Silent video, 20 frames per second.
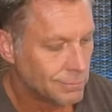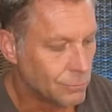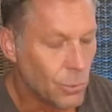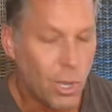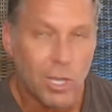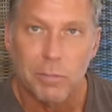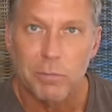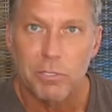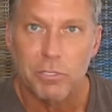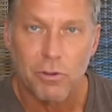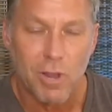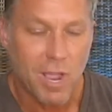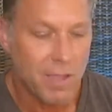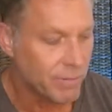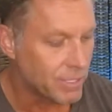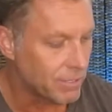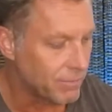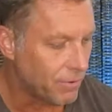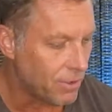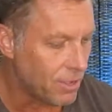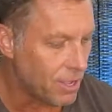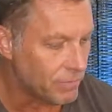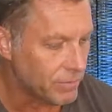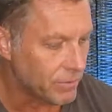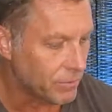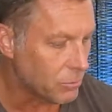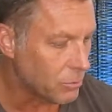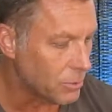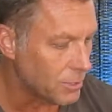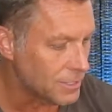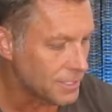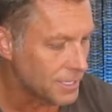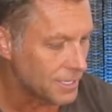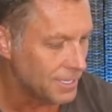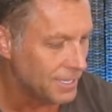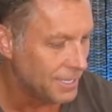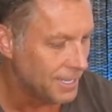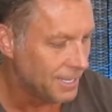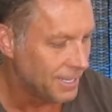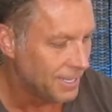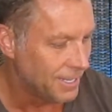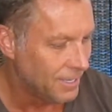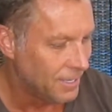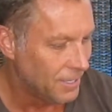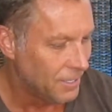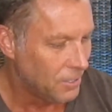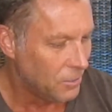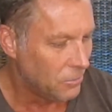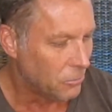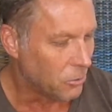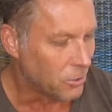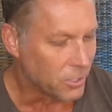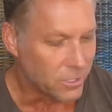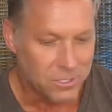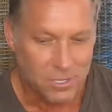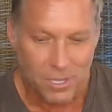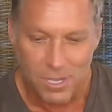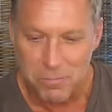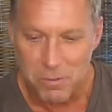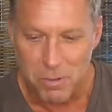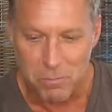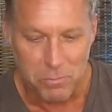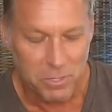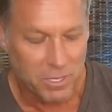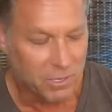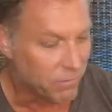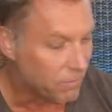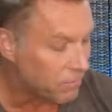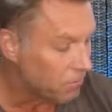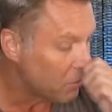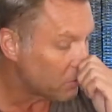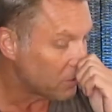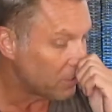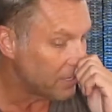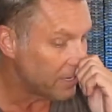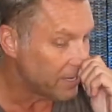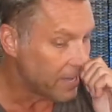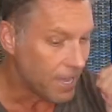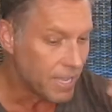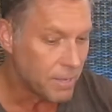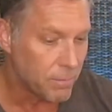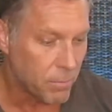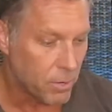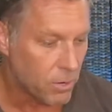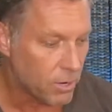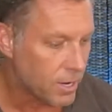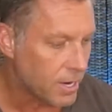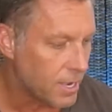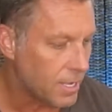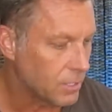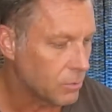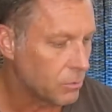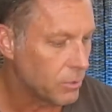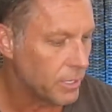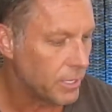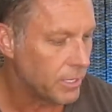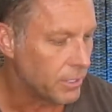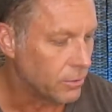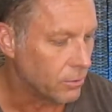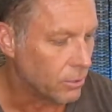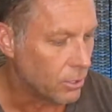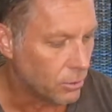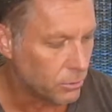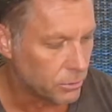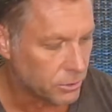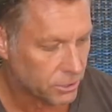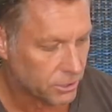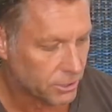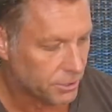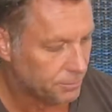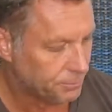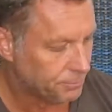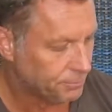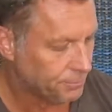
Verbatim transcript: Welcome to Travel Evolved, everyone. We're going to talk about being flow today. I am Mark Holloway, your host.